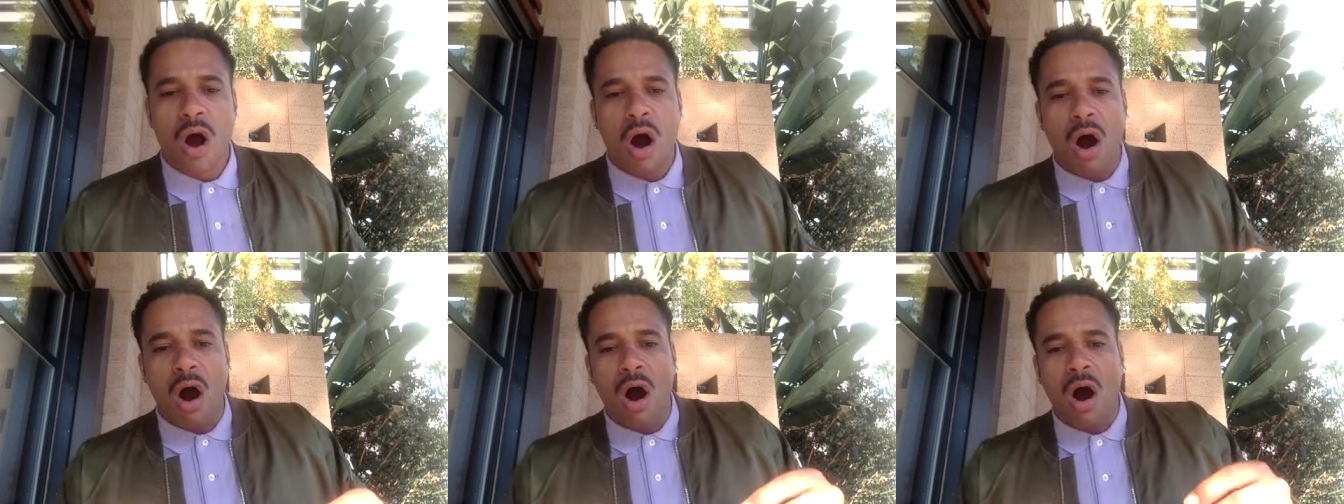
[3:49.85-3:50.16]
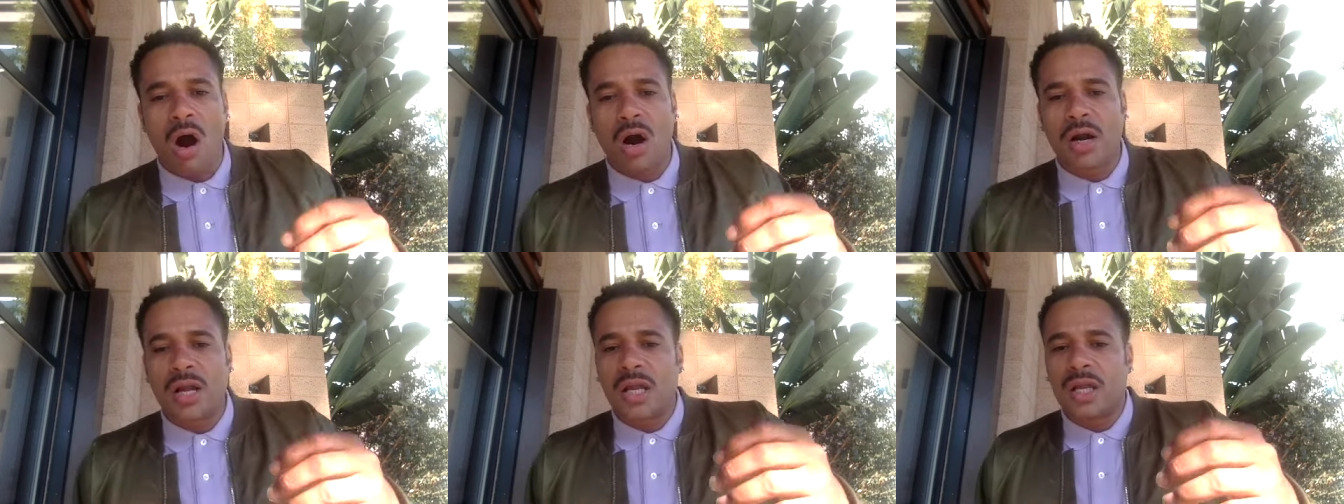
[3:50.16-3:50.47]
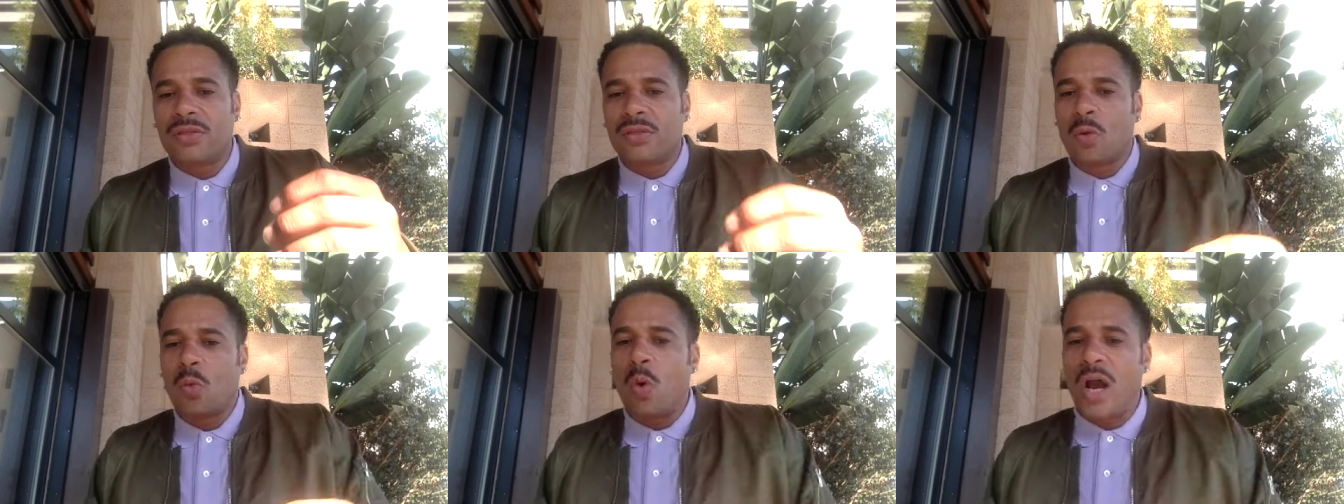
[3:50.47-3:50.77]
are
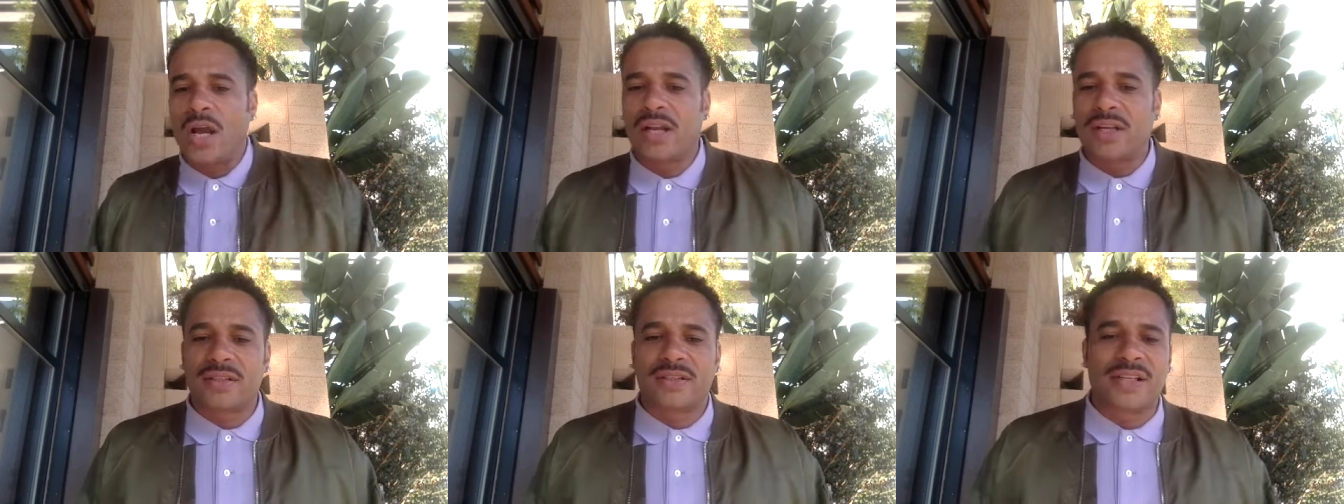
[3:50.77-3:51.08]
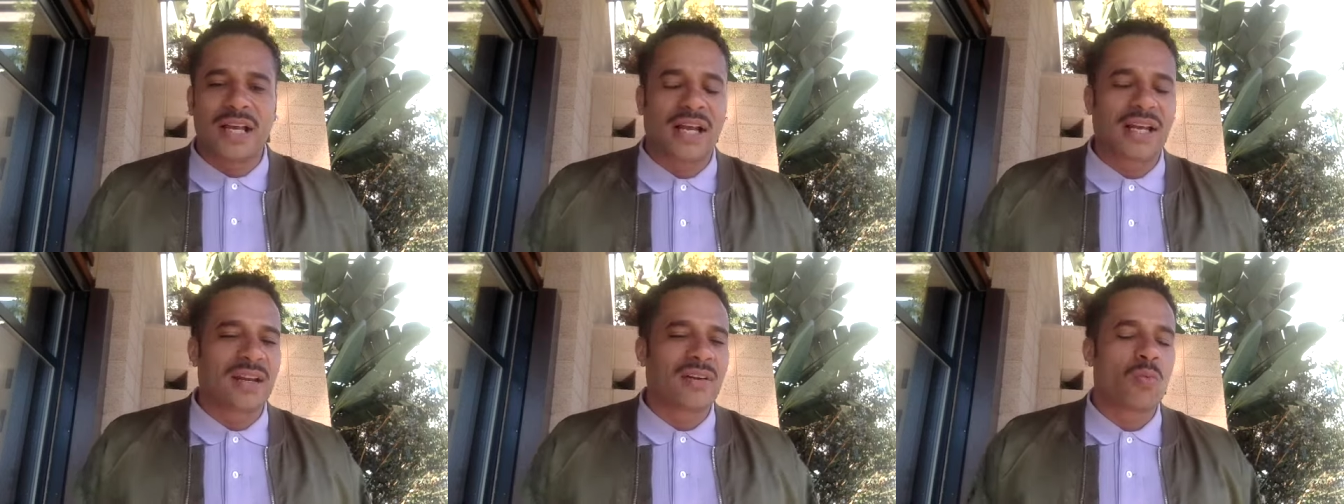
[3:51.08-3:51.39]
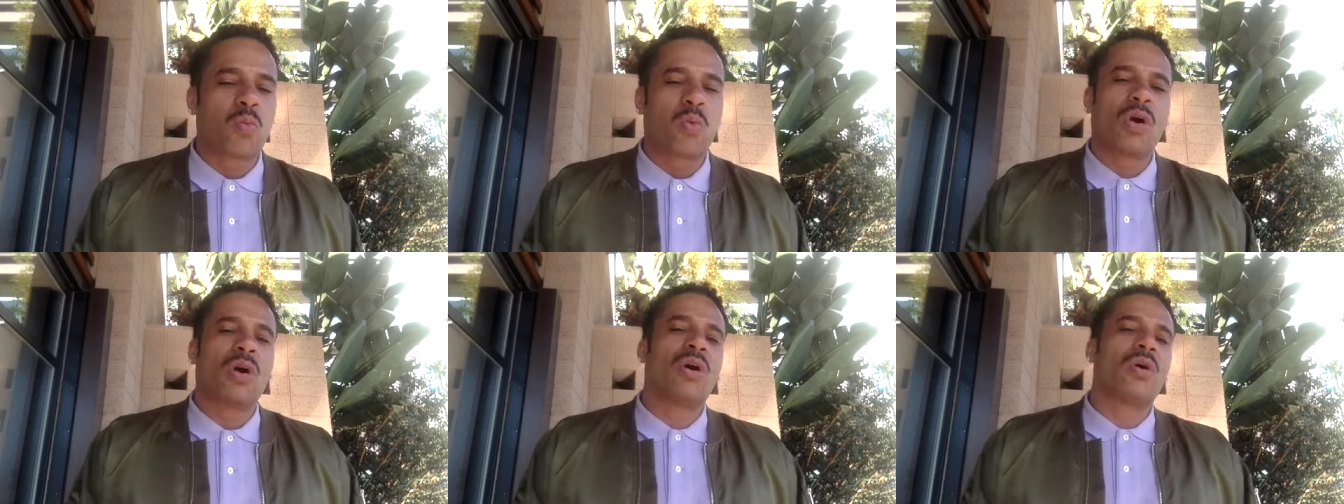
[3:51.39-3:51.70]
in the white
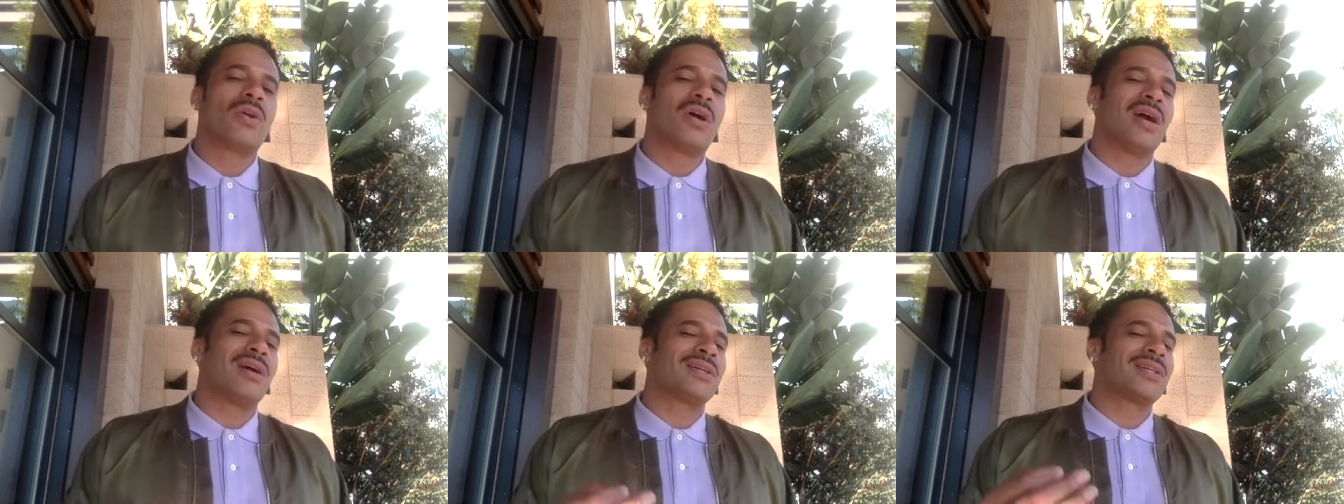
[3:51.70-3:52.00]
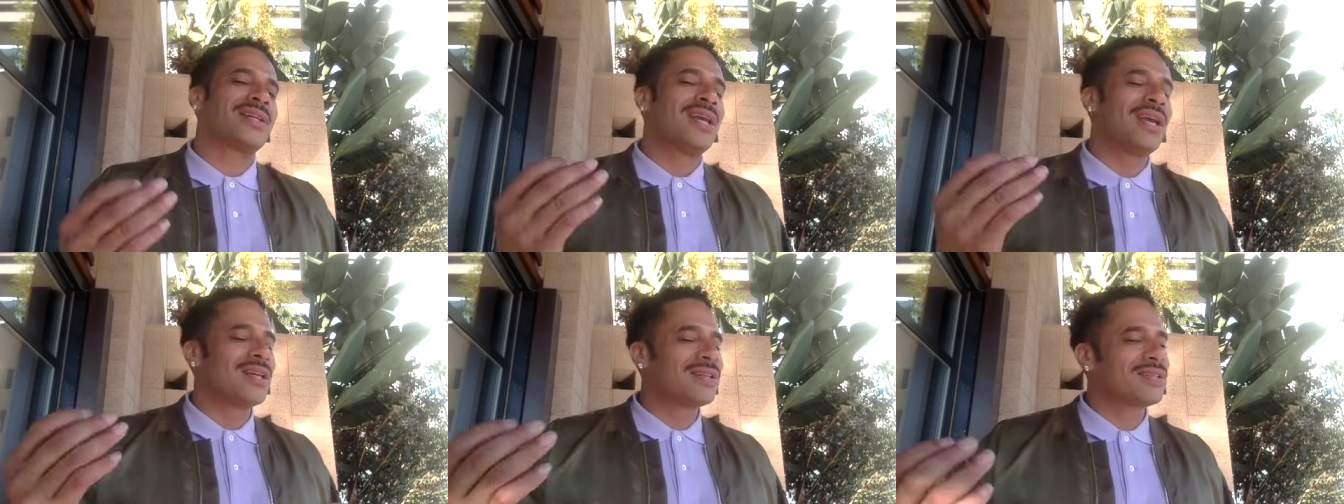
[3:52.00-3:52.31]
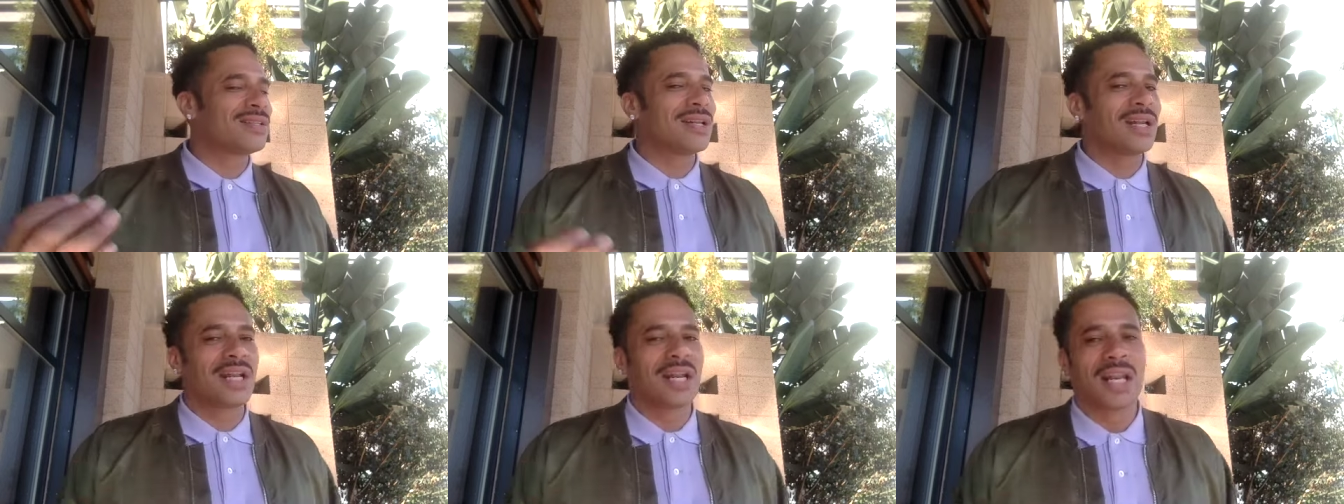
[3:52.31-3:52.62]
executive world are
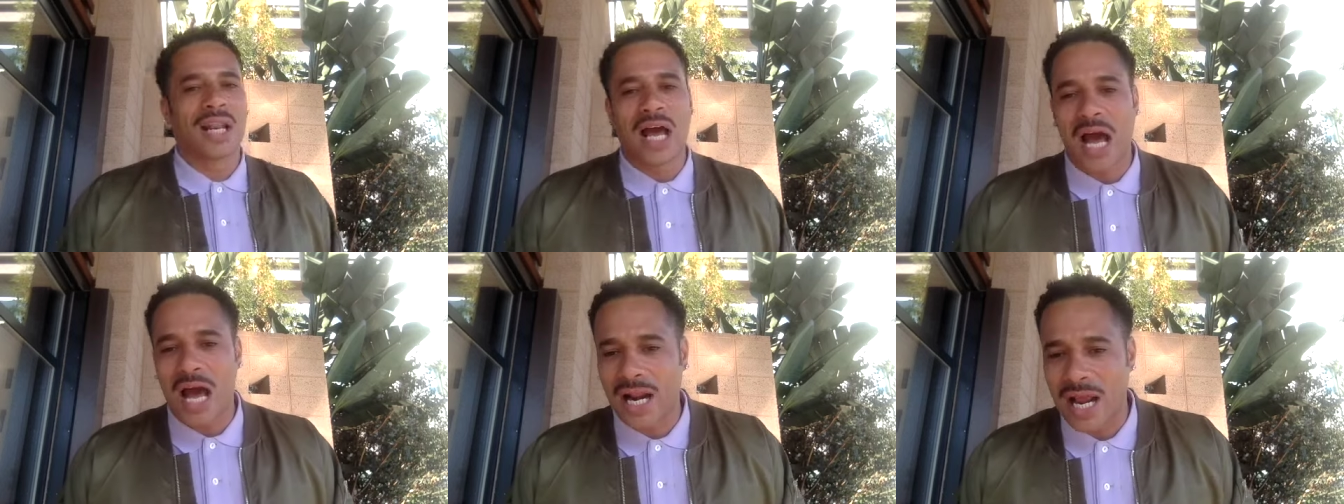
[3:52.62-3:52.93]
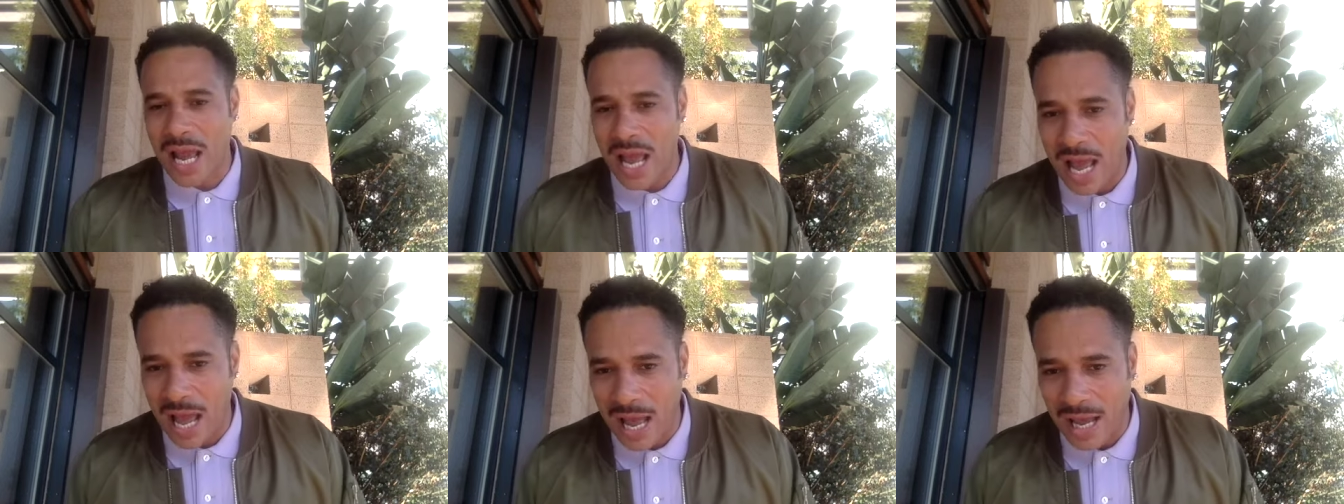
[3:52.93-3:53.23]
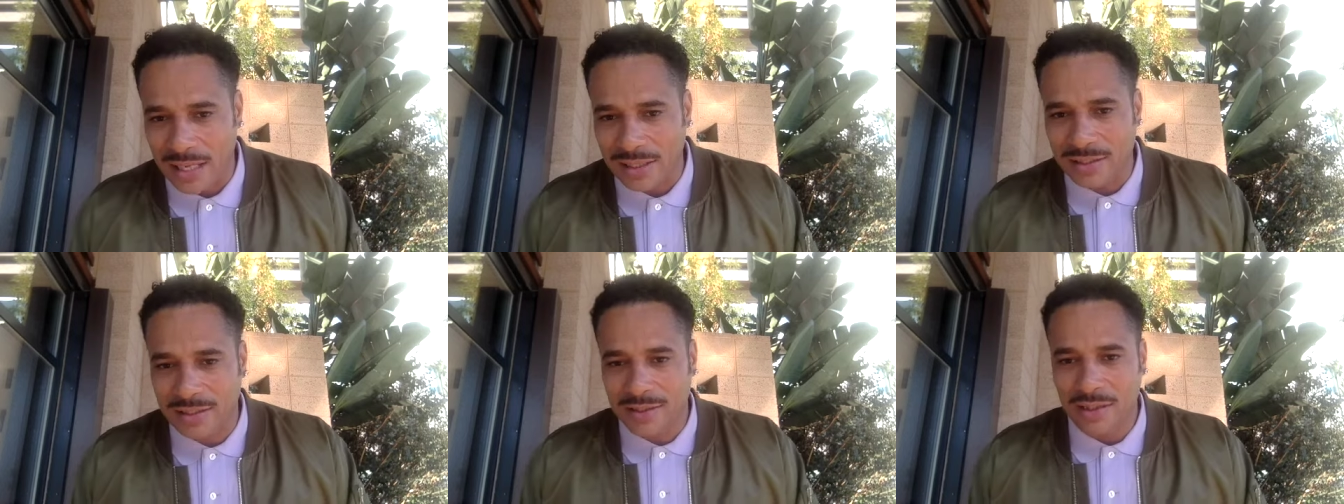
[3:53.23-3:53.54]
kissing a lot of
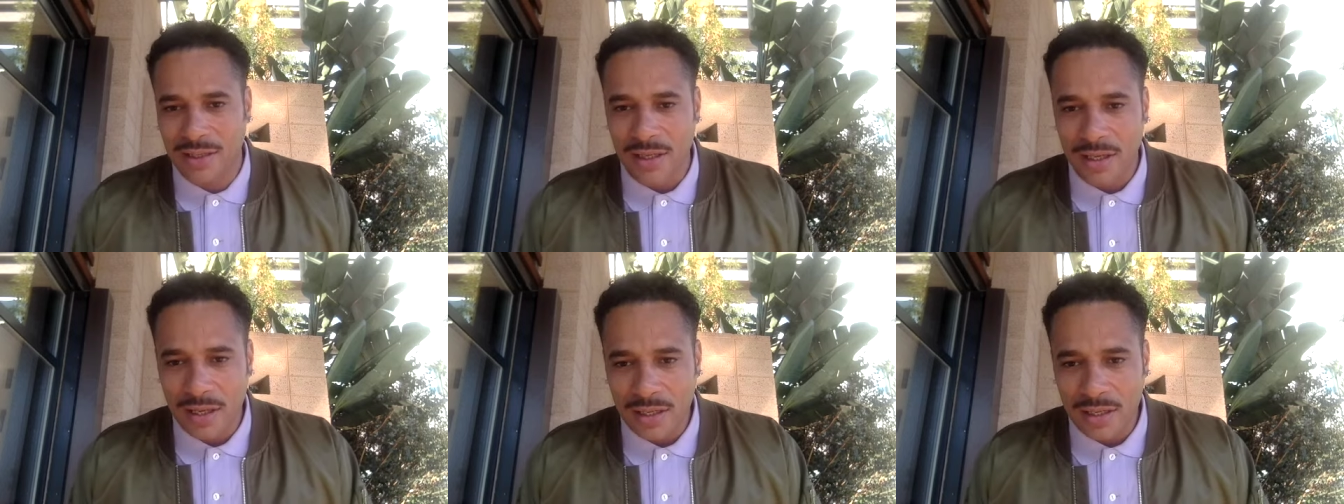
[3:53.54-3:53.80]
ass,